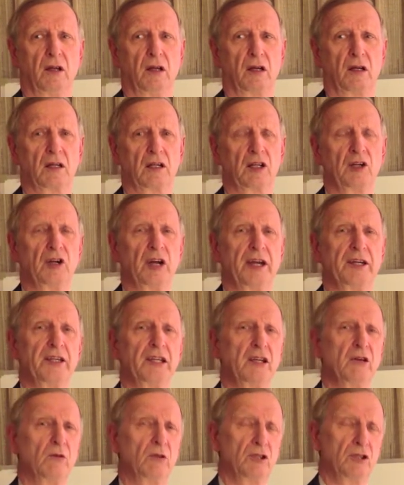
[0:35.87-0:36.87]
a clear
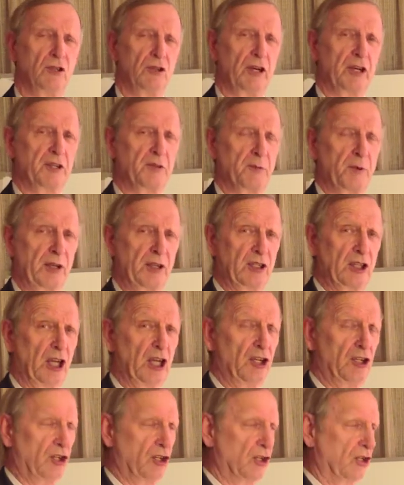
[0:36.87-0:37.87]
idea what your
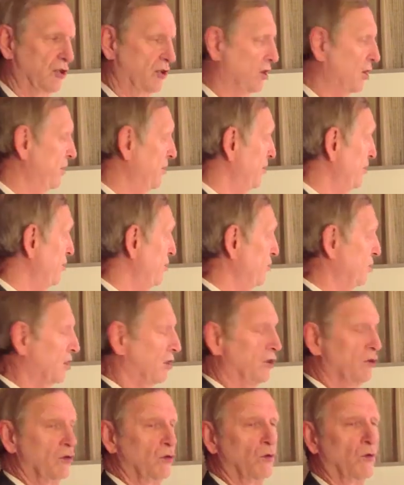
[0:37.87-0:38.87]
expectations are, then you
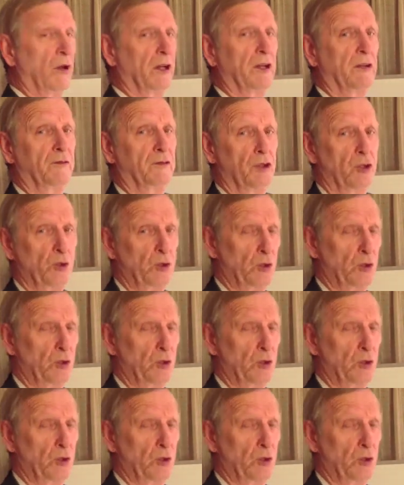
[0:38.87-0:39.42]
can do one of two